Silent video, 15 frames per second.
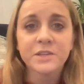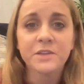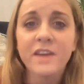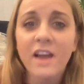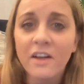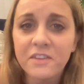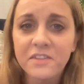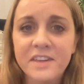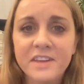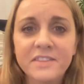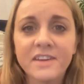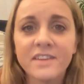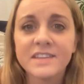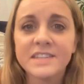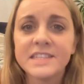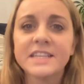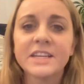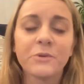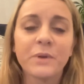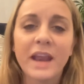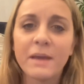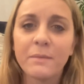So the other thing that this is
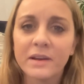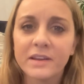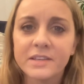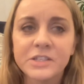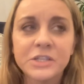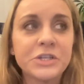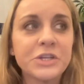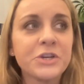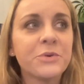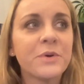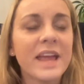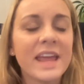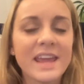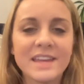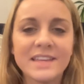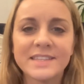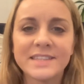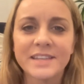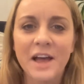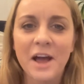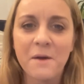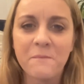going to enable us to do
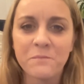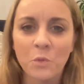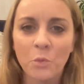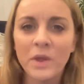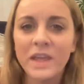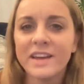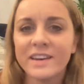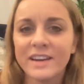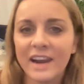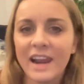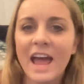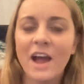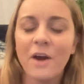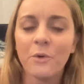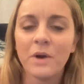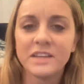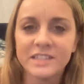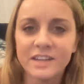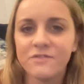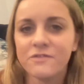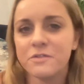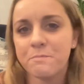is we can allow a
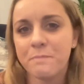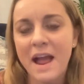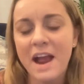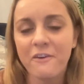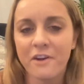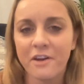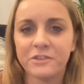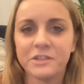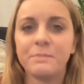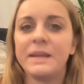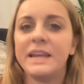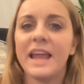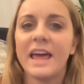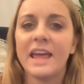different background to be